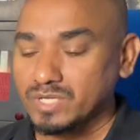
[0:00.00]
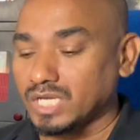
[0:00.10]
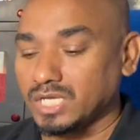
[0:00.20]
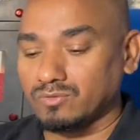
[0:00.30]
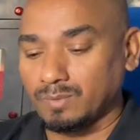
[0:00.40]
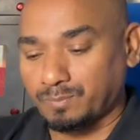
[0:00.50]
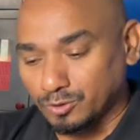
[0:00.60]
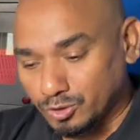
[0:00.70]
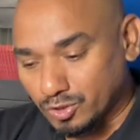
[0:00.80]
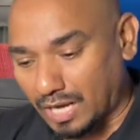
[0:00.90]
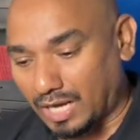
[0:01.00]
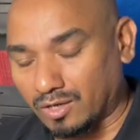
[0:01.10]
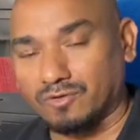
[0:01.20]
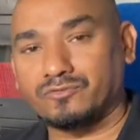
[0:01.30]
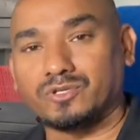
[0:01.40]
He will pull you out
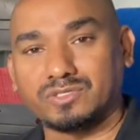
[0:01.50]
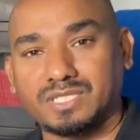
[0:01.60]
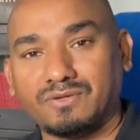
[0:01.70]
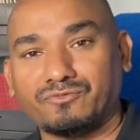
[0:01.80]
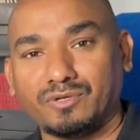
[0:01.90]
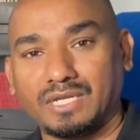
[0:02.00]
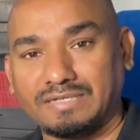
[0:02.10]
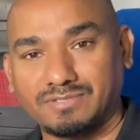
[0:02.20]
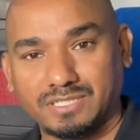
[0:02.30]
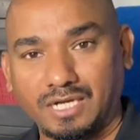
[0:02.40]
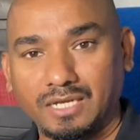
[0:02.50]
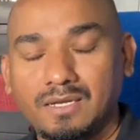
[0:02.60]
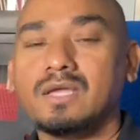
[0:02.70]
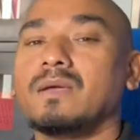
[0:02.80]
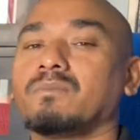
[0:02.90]
of your sinful lifestyle,
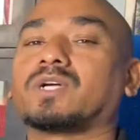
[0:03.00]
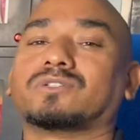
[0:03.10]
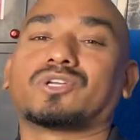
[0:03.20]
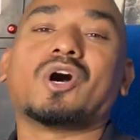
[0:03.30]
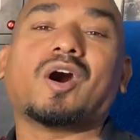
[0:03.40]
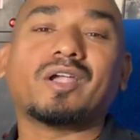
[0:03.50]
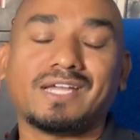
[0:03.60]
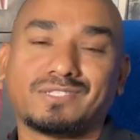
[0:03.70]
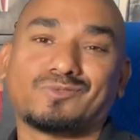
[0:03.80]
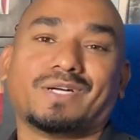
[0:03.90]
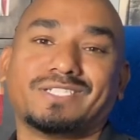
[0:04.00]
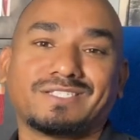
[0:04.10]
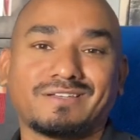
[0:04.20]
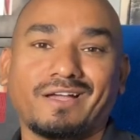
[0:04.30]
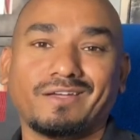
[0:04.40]
because God has one
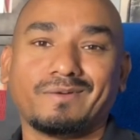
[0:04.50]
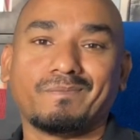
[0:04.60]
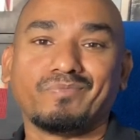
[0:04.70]
desire.